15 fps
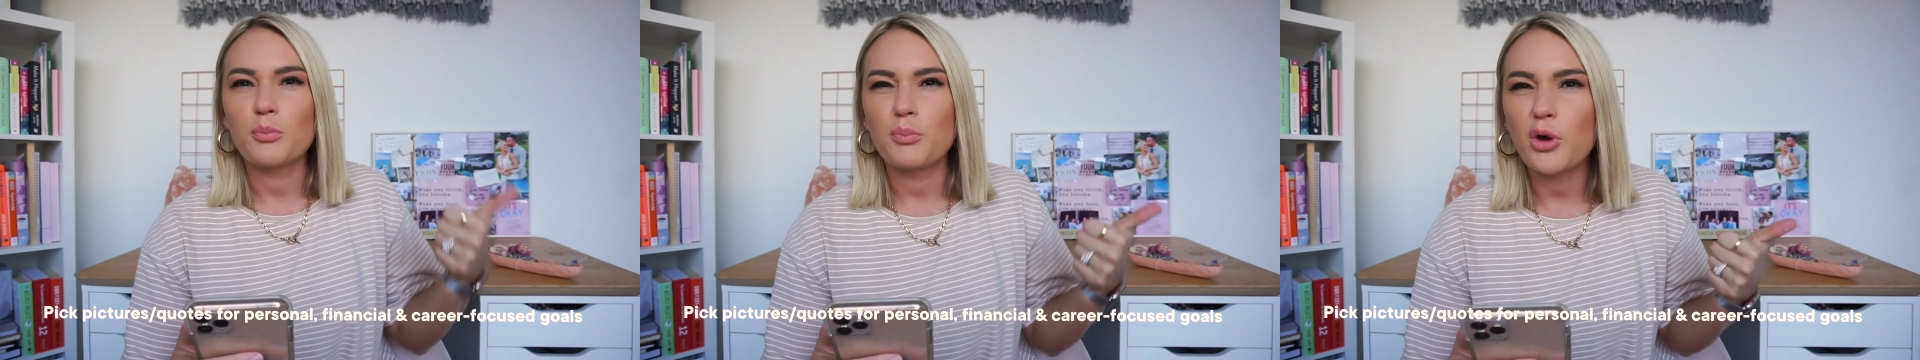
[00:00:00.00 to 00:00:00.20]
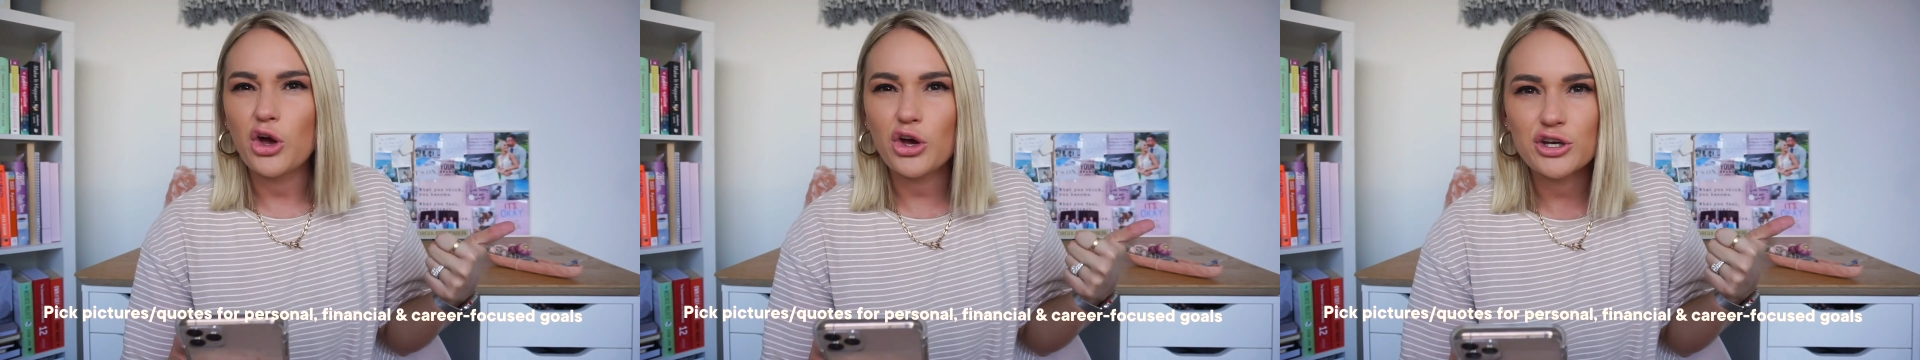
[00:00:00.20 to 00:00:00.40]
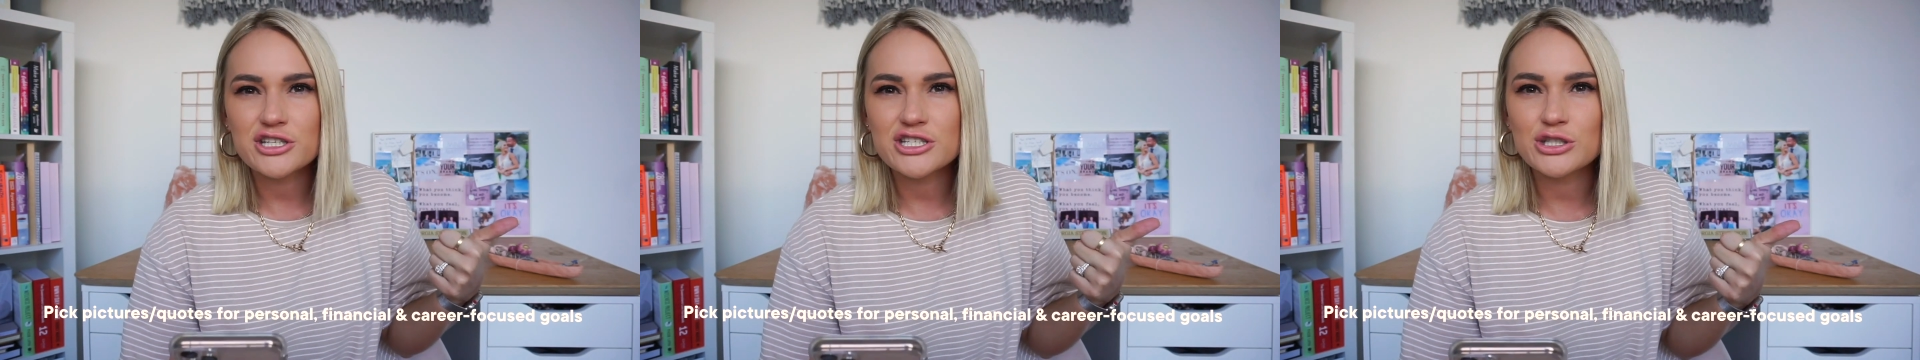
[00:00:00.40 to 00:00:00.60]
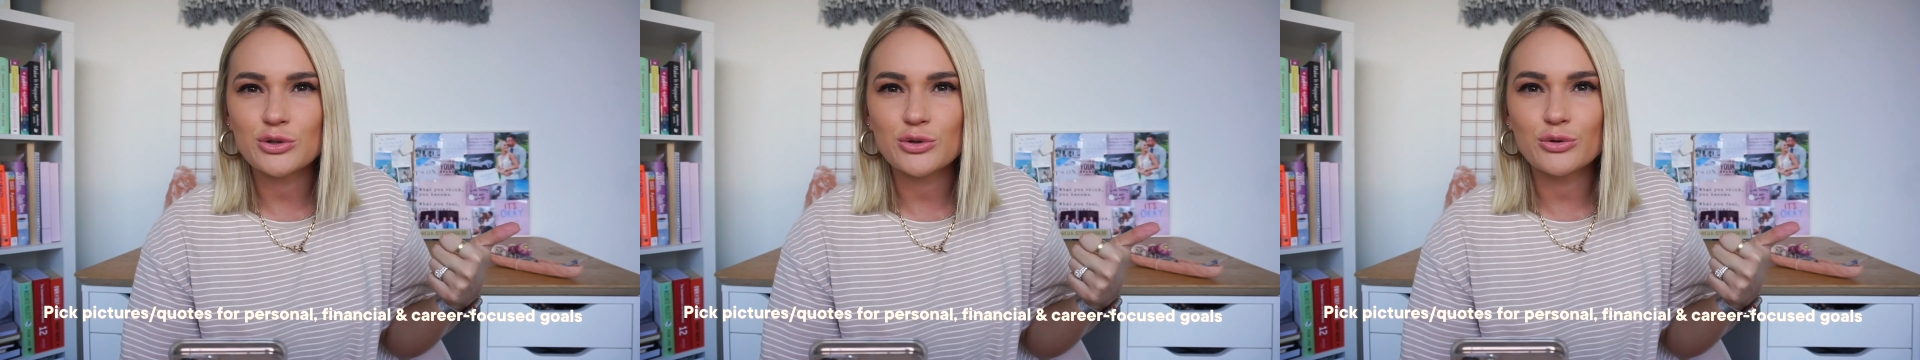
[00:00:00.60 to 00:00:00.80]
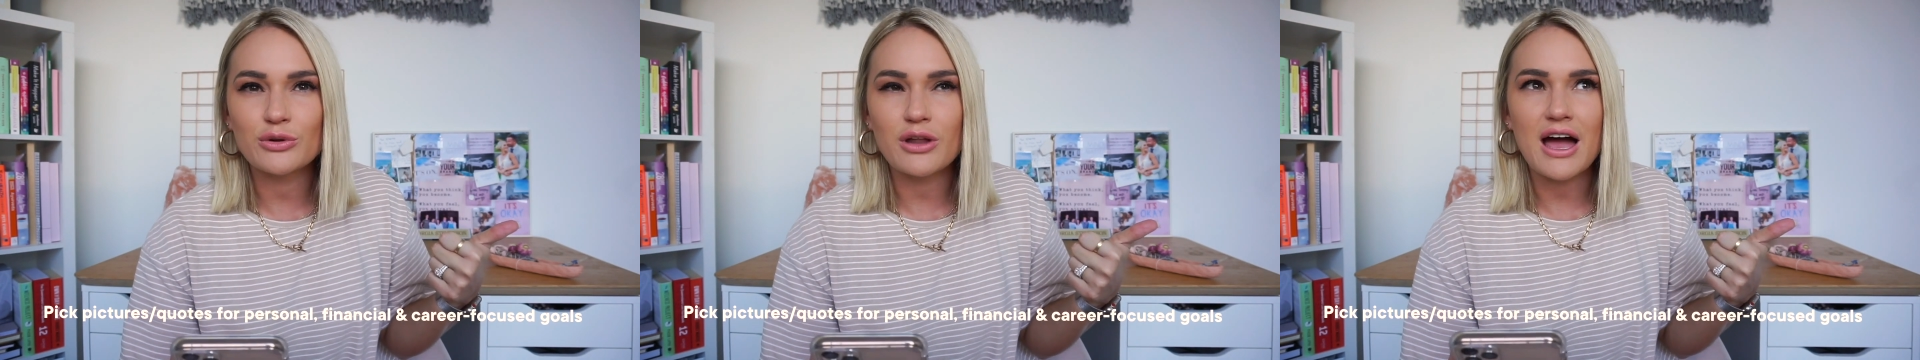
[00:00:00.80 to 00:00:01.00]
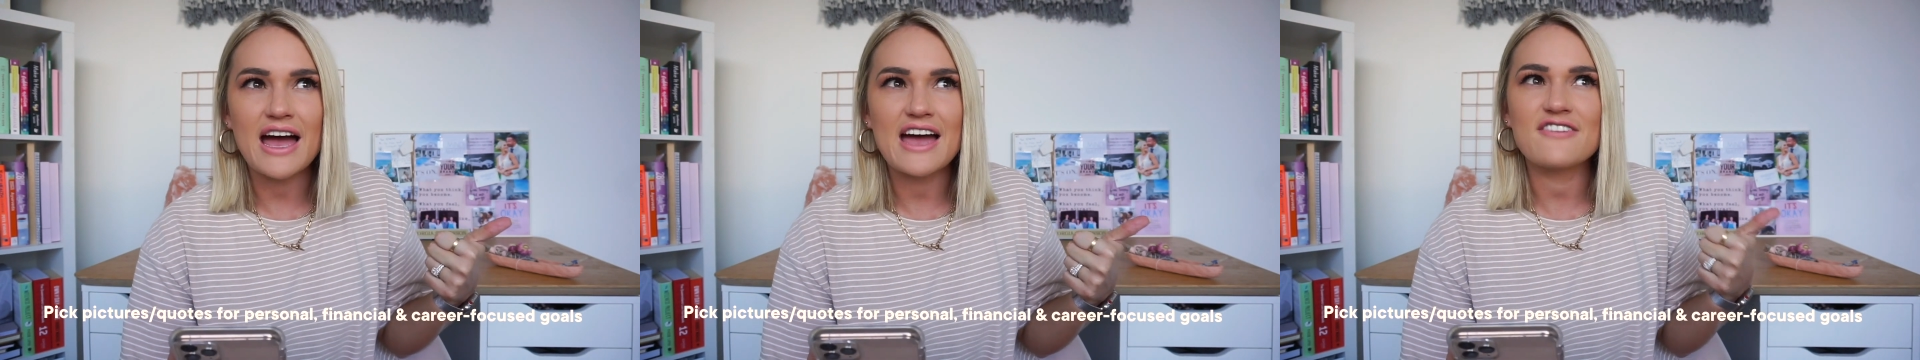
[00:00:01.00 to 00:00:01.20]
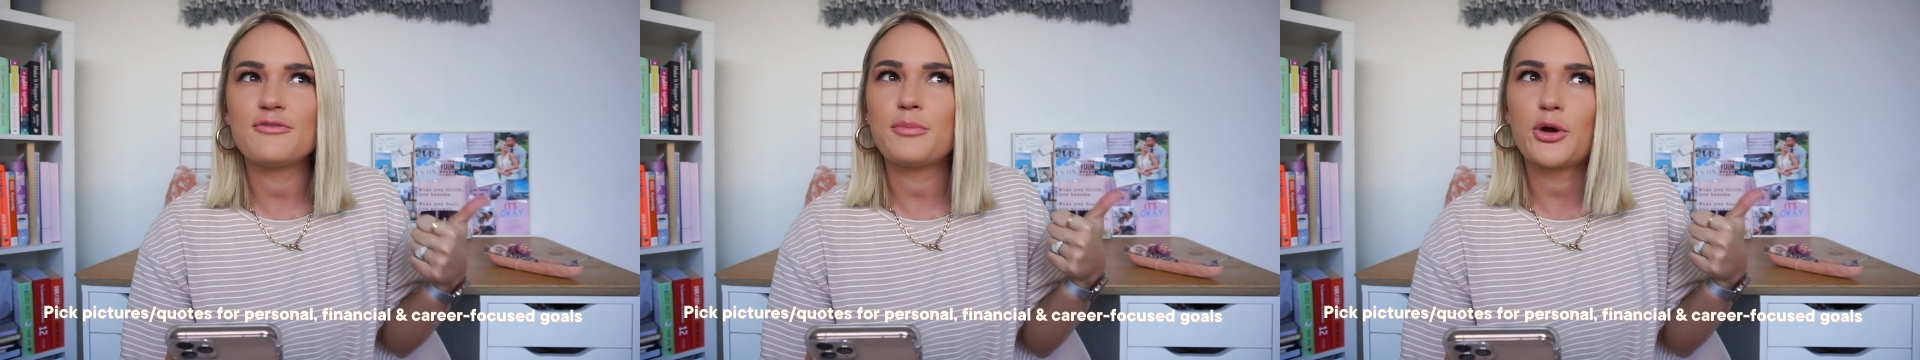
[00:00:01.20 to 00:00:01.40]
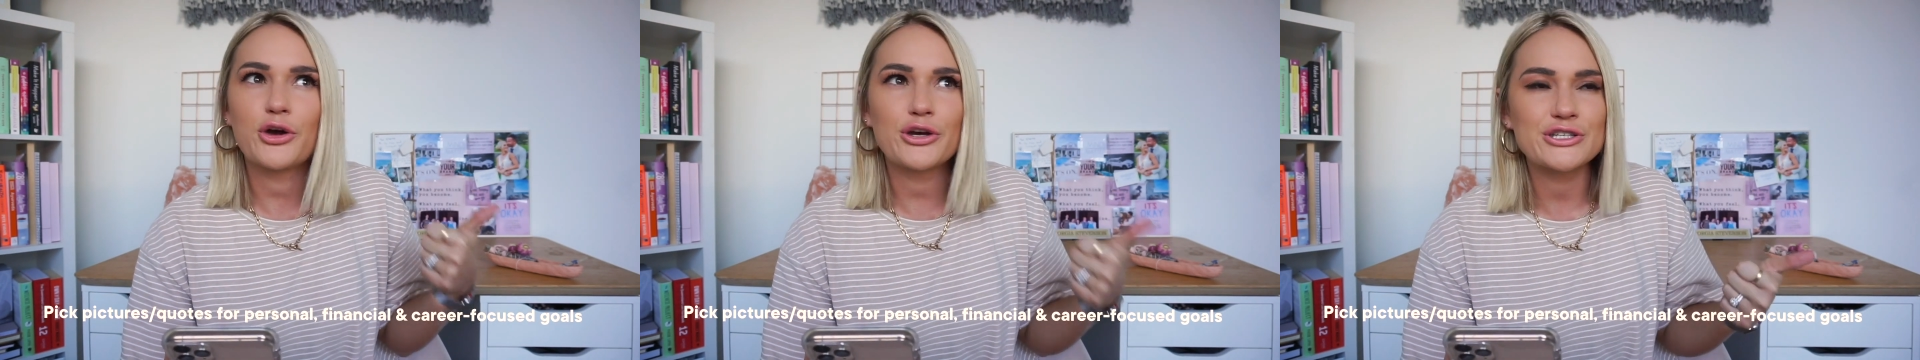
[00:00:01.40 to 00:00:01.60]
personal life,
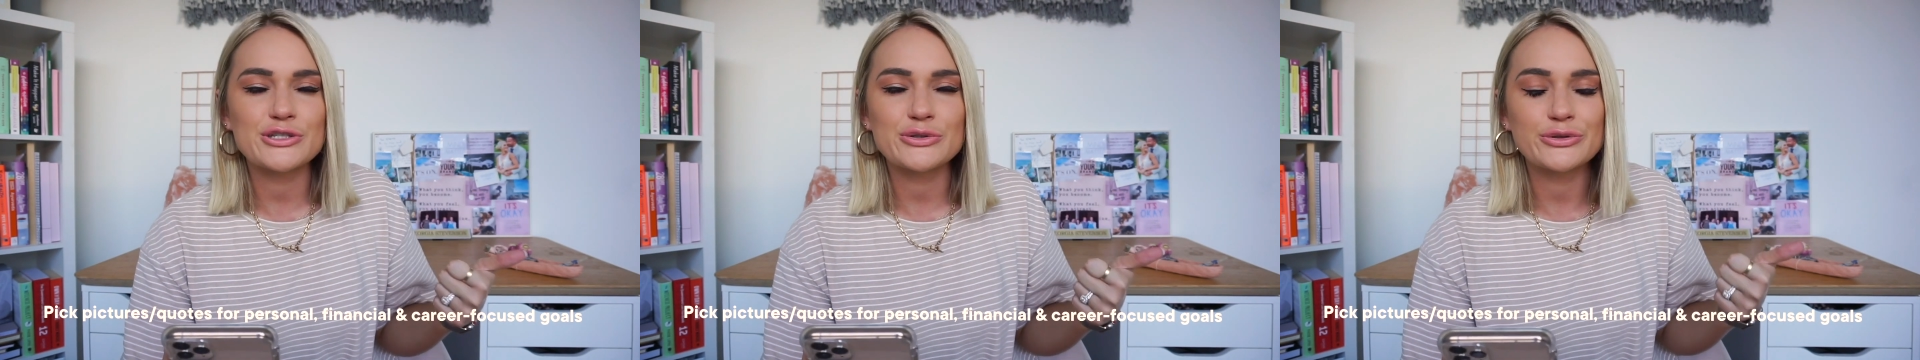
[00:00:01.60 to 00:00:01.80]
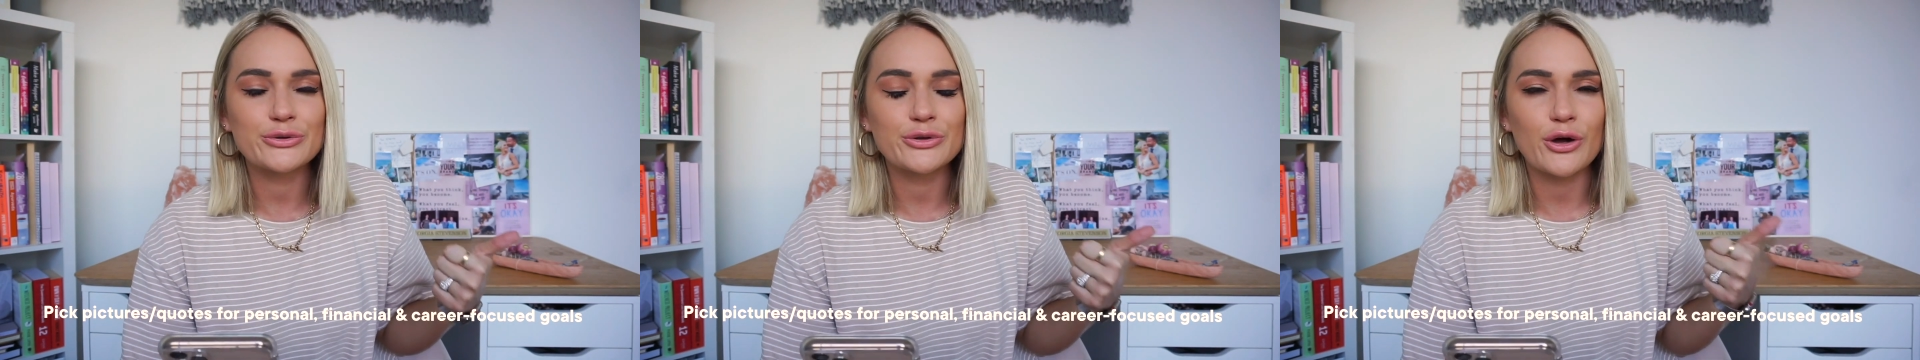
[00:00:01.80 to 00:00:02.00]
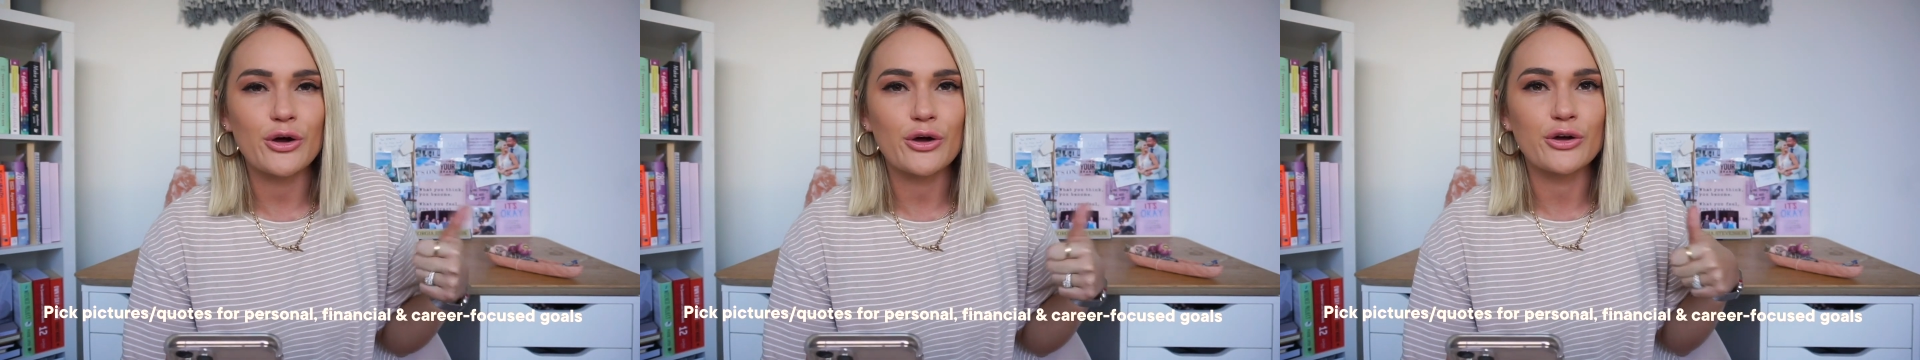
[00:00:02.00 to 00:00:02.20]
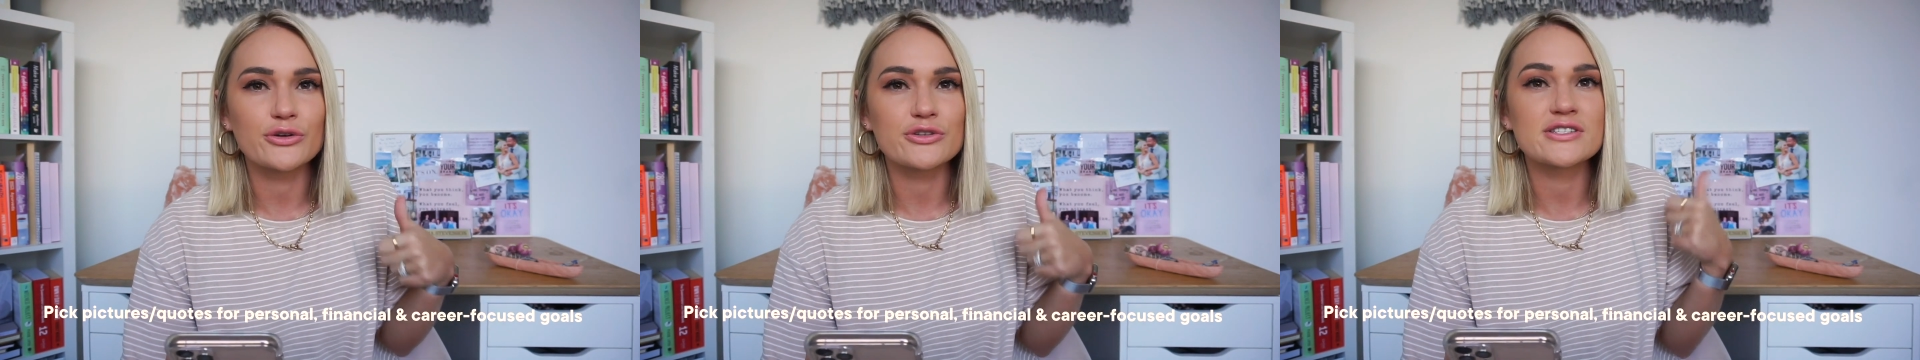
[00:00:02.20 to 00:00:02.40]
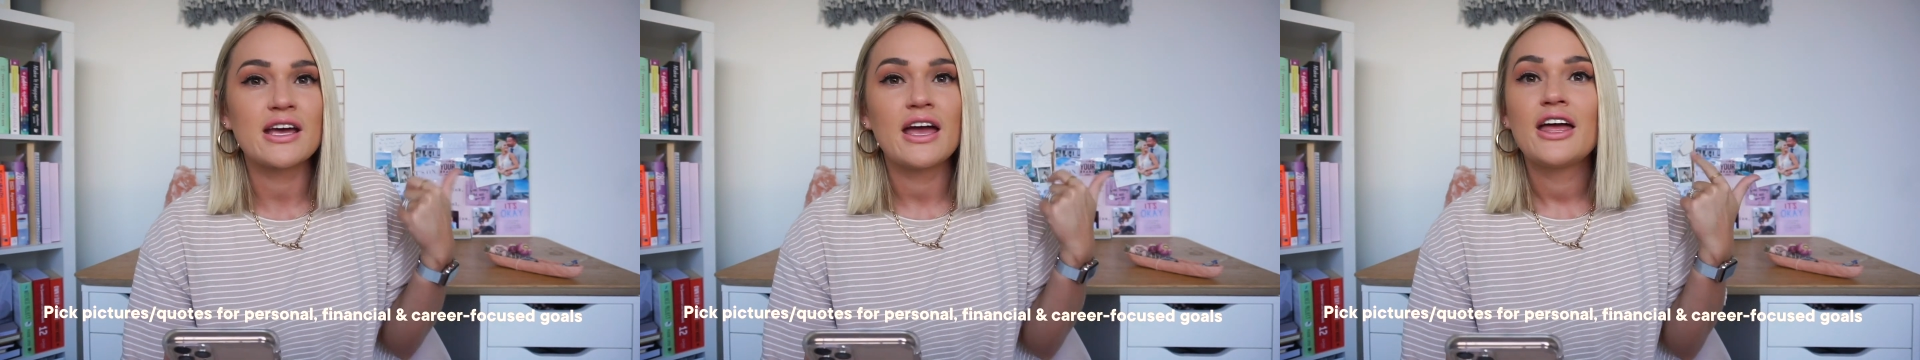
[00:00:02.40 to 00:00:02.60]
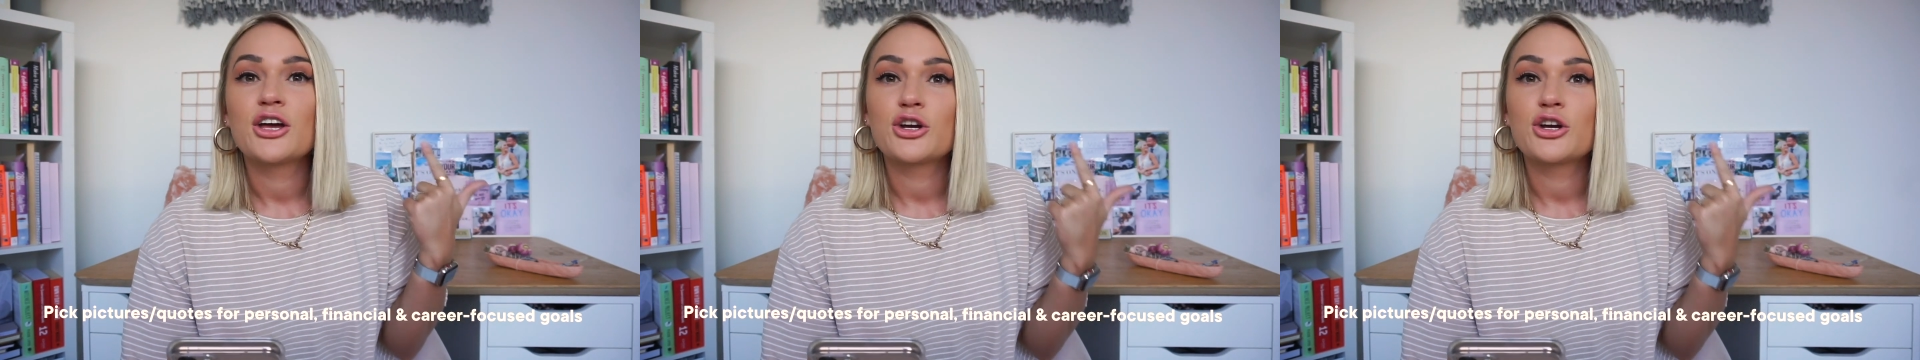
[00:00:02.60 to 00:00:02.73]
personal goals,